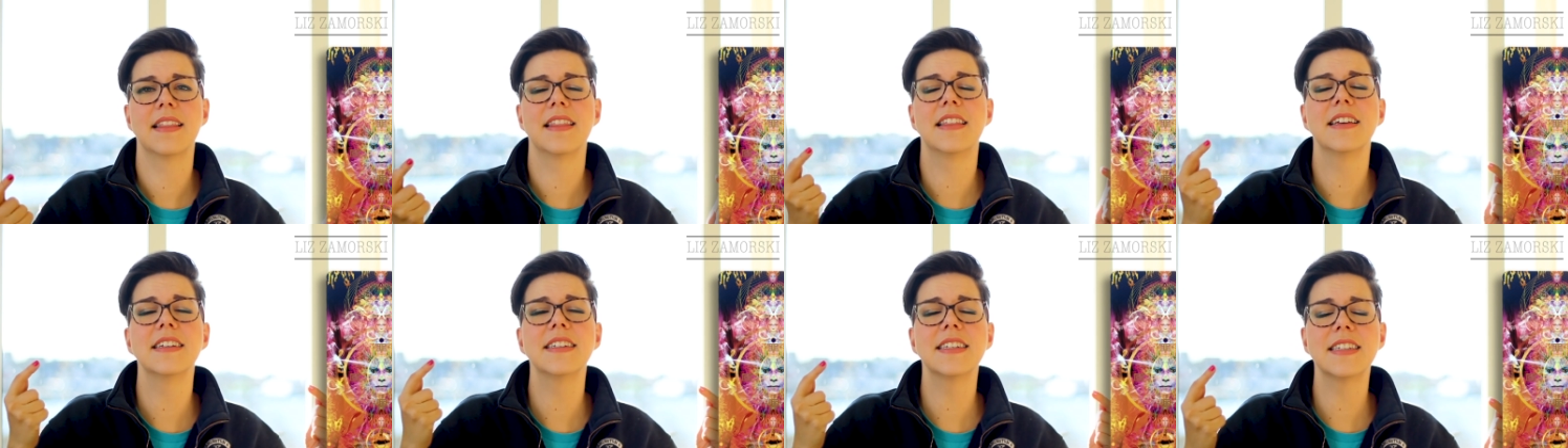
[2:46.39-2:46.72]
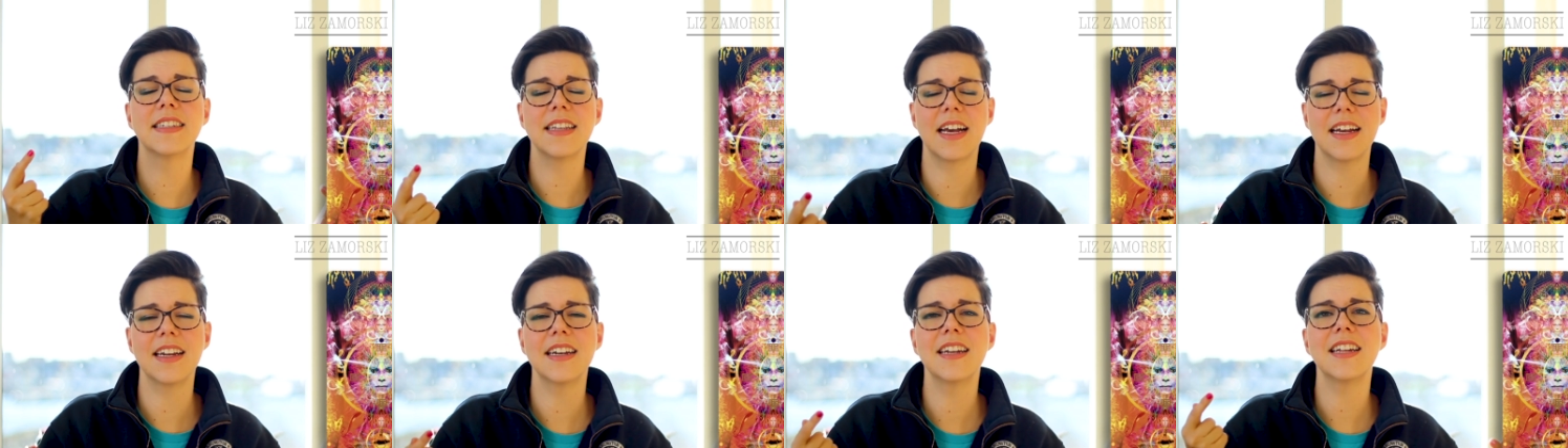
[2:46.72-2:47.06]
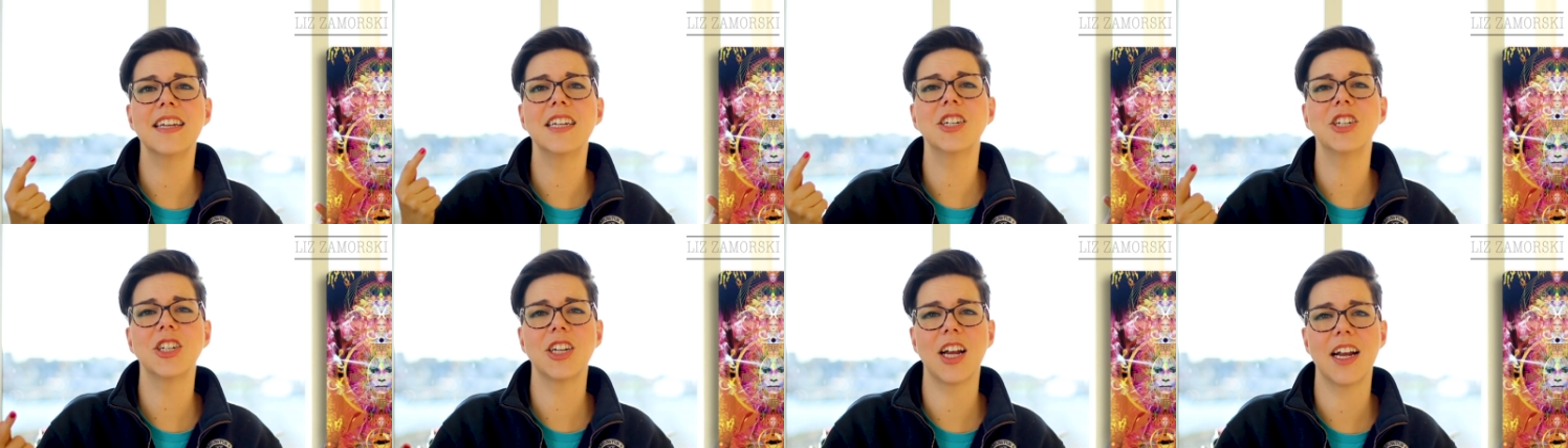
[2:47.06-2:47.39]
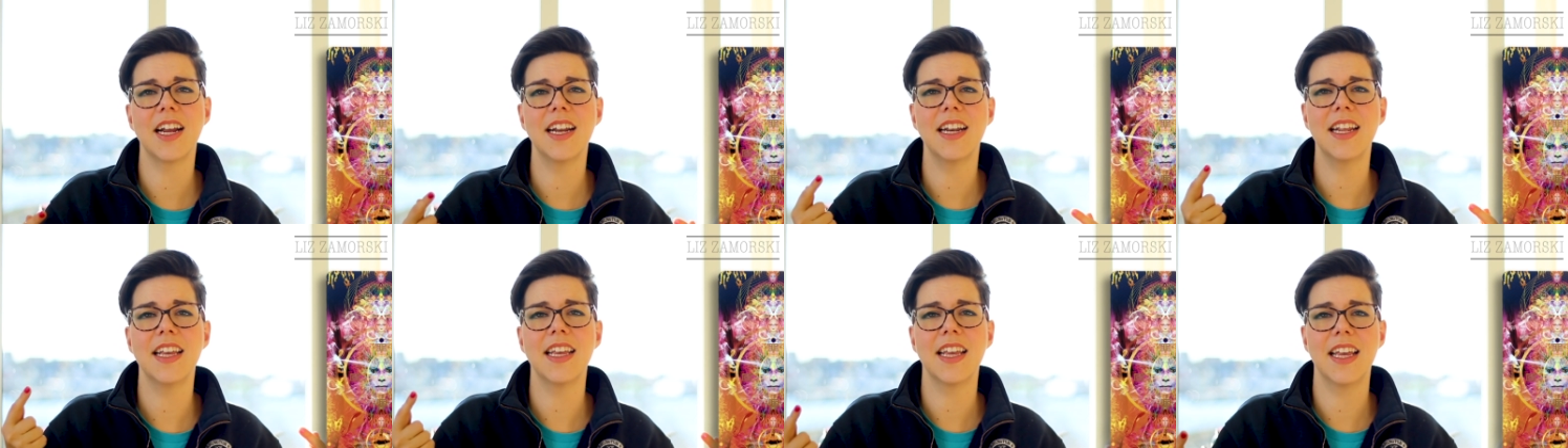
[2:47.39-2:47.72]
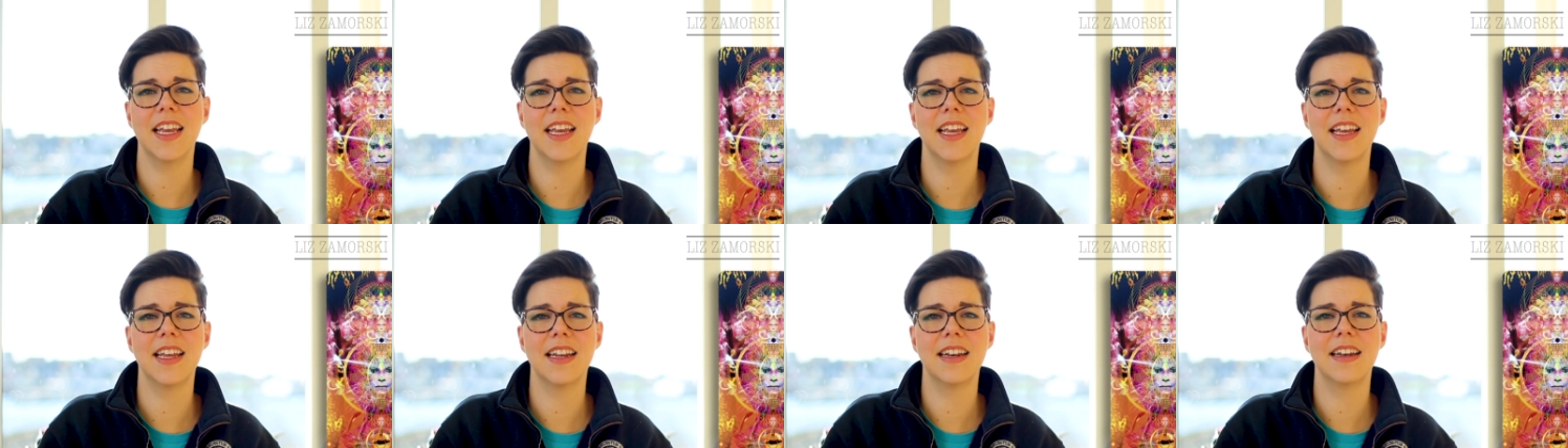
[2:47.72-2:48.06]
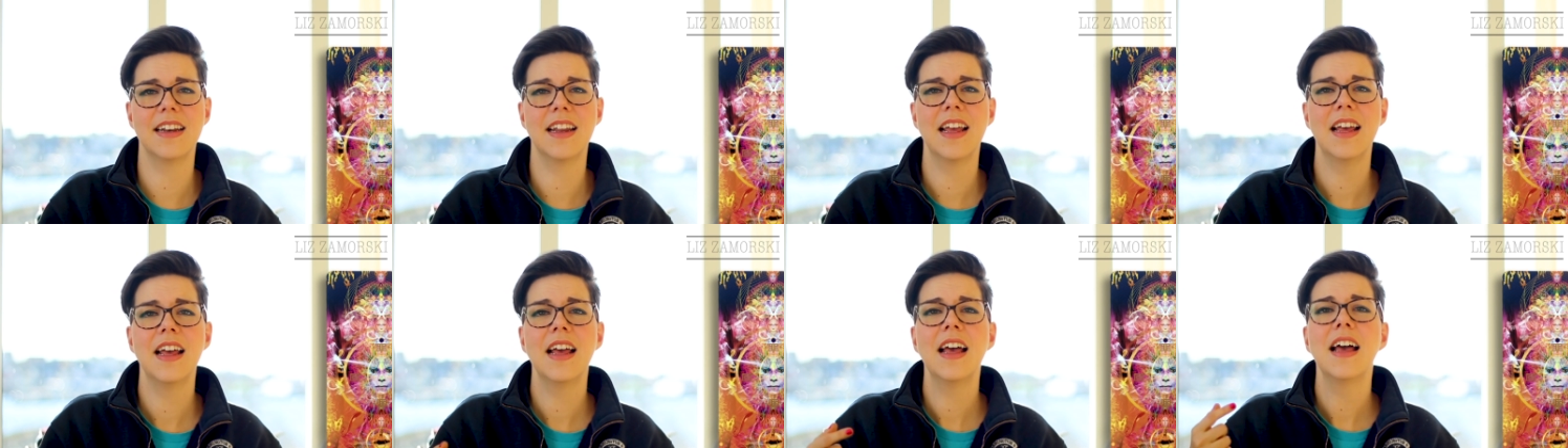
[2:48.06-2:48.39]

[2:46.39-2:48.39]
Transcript: The sun is shining in.